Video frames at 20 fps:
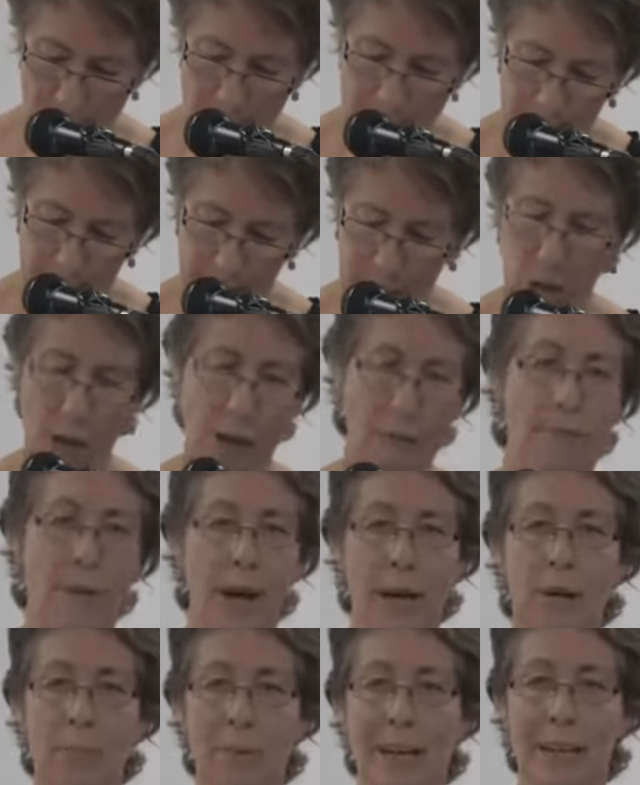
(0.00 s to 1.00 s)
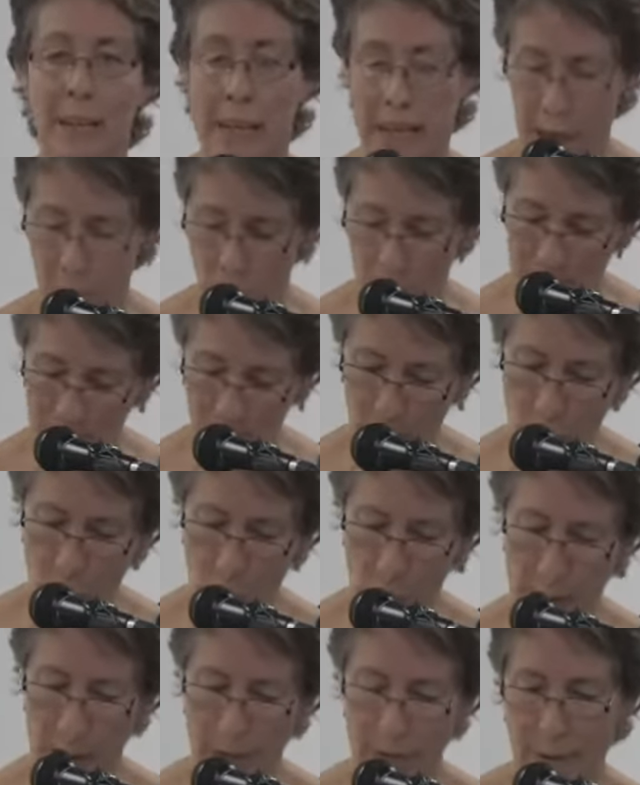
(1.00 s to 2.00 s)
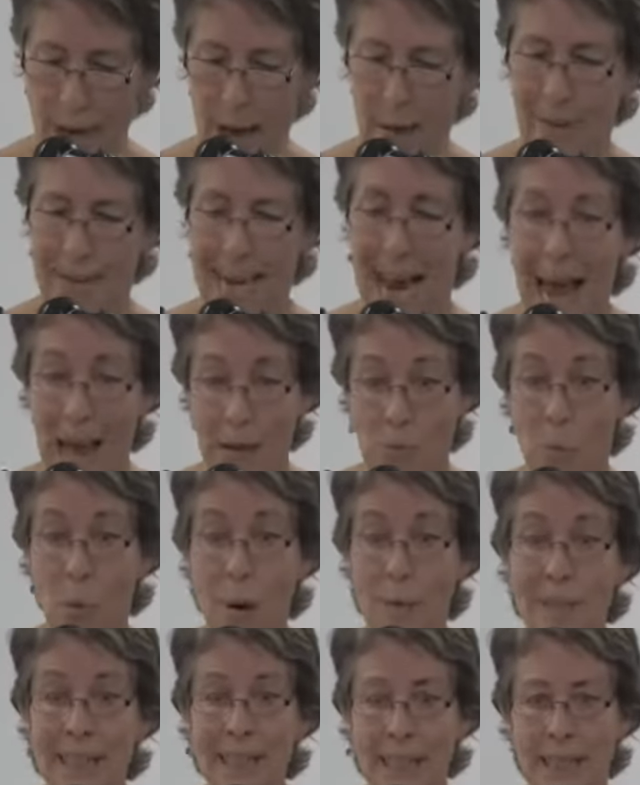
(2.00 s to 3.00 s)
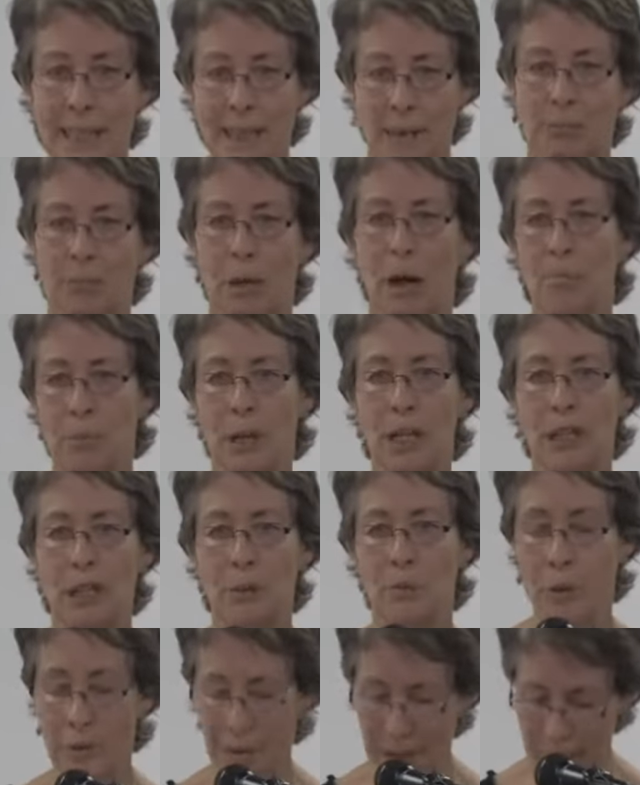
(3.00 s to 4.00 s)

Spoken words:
the absolutely fundamental economic role that the family and women's oppression